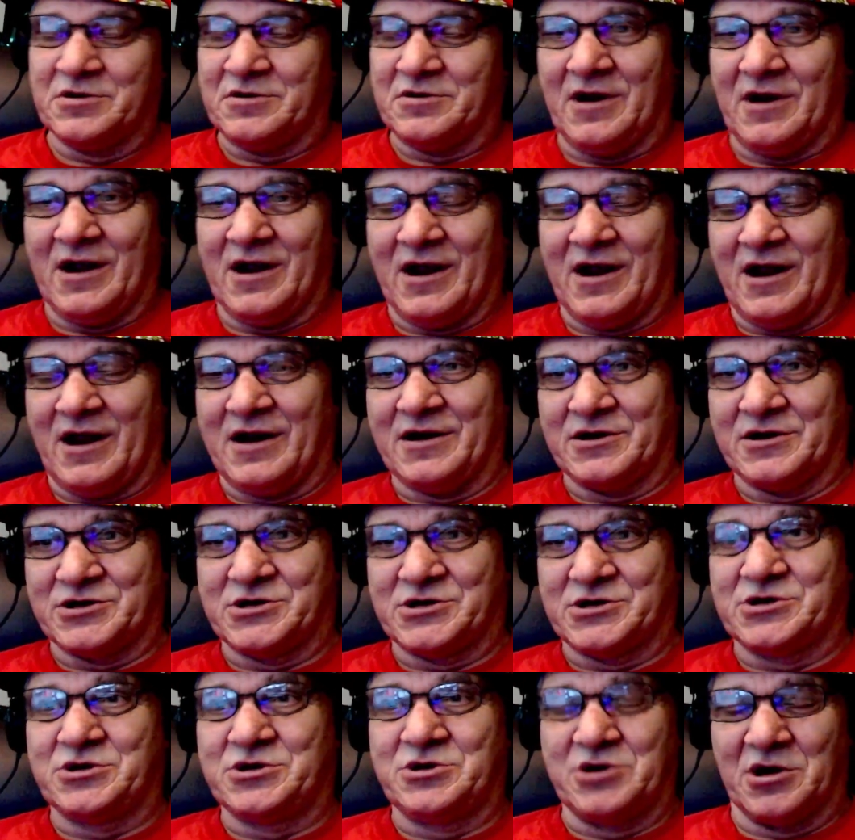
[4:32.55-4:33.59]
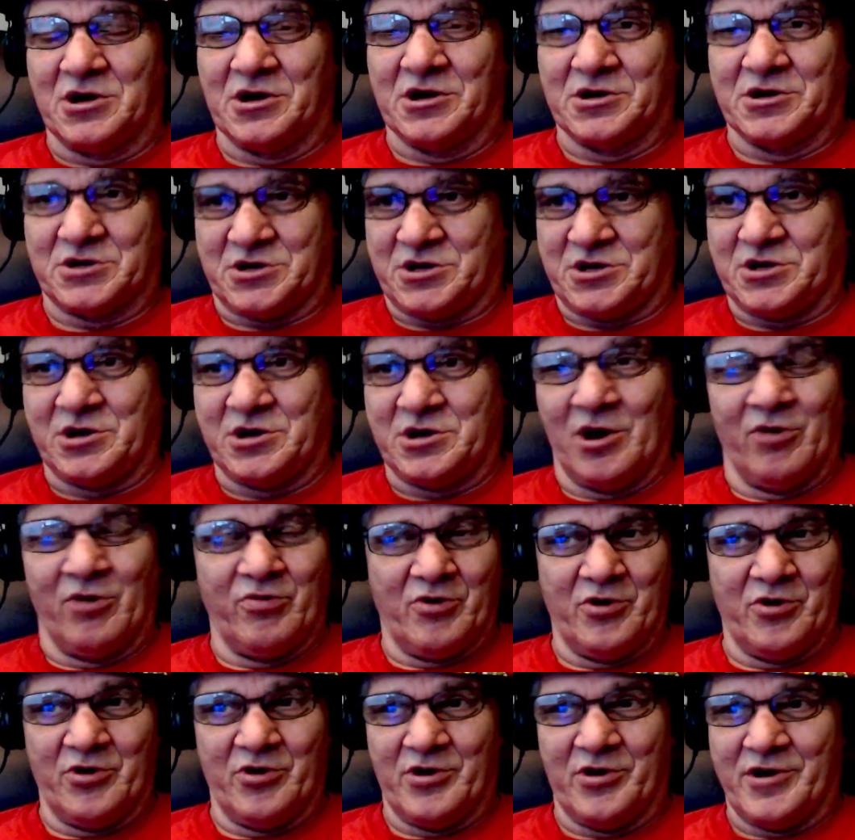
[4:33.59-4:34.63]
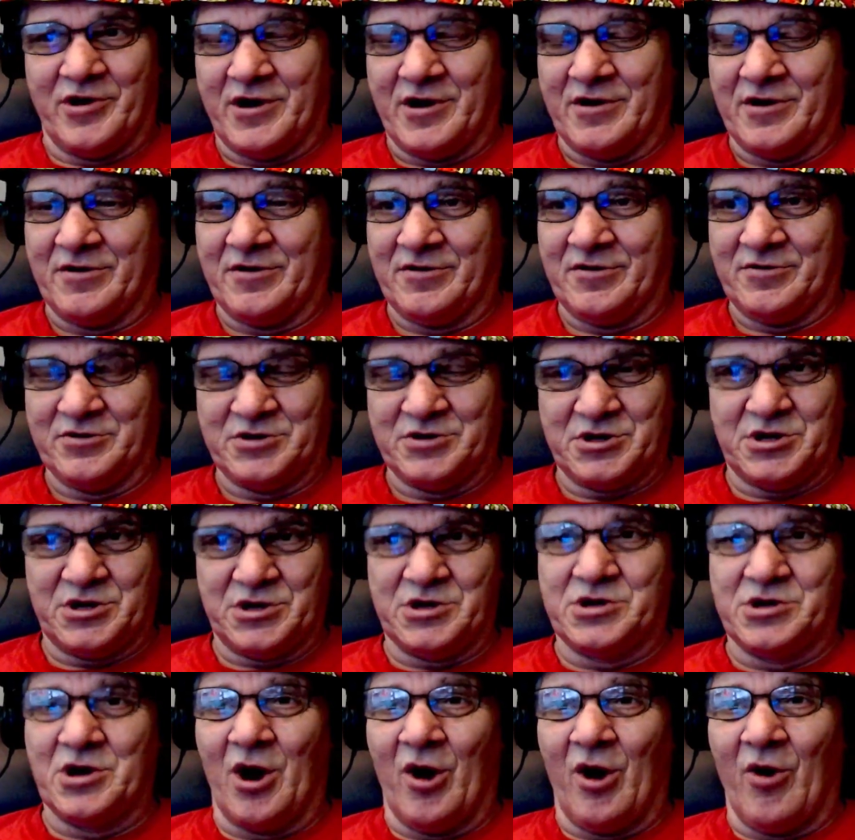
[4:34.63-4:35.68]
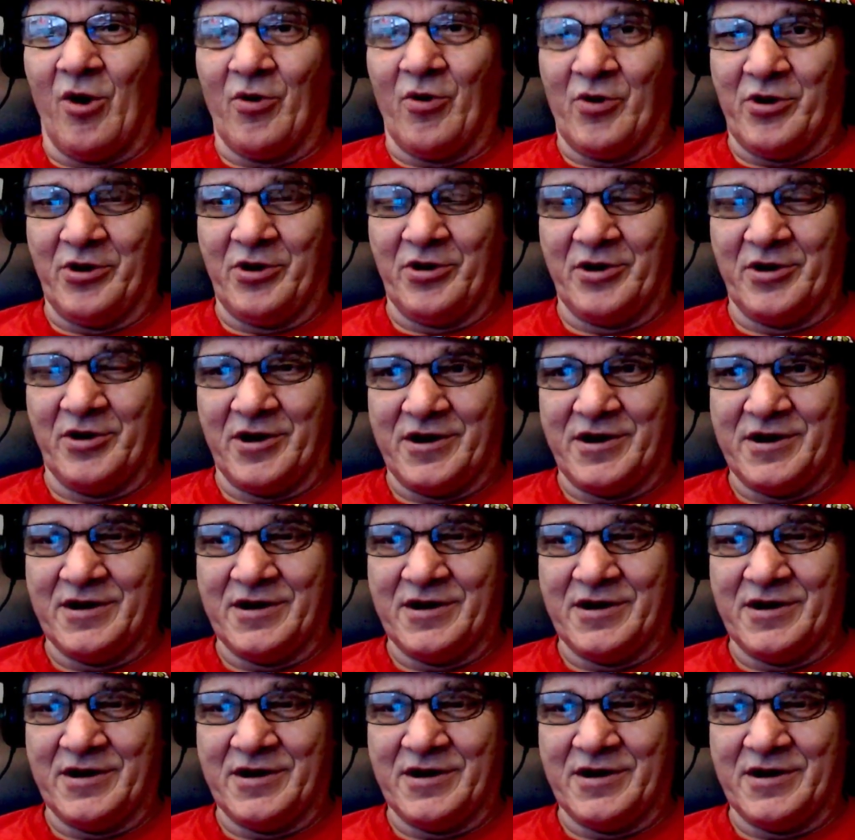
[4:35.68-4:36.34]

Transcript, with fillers: Uh, it's just so good. So good.